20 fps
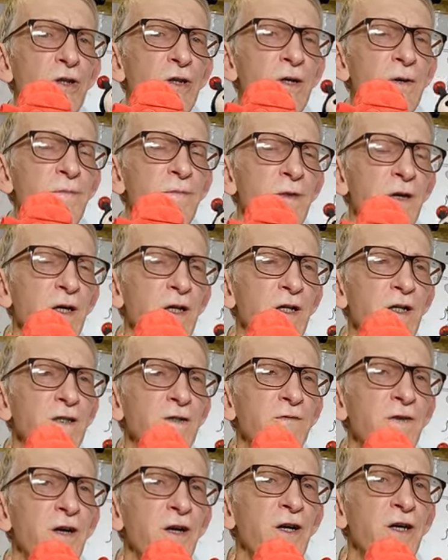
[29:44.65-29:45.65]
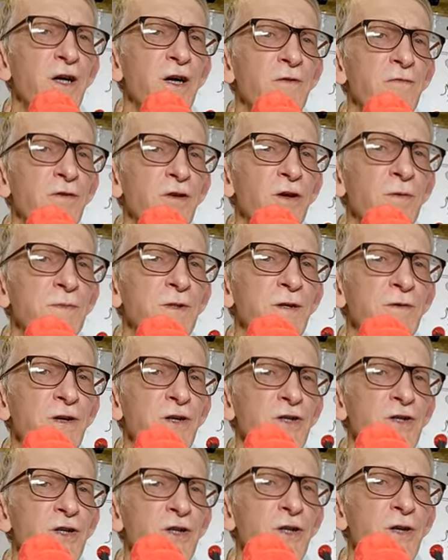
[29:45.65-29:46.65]
It needs very careful
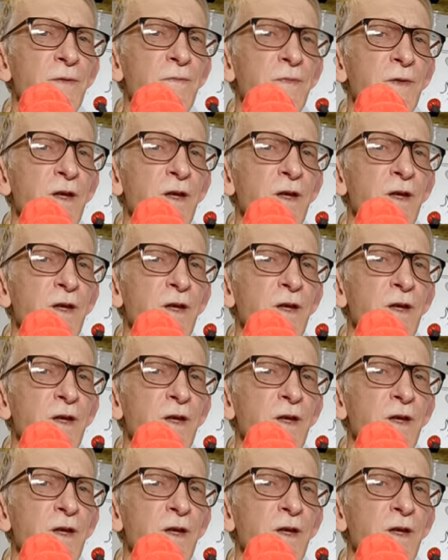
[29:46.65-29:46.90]
observation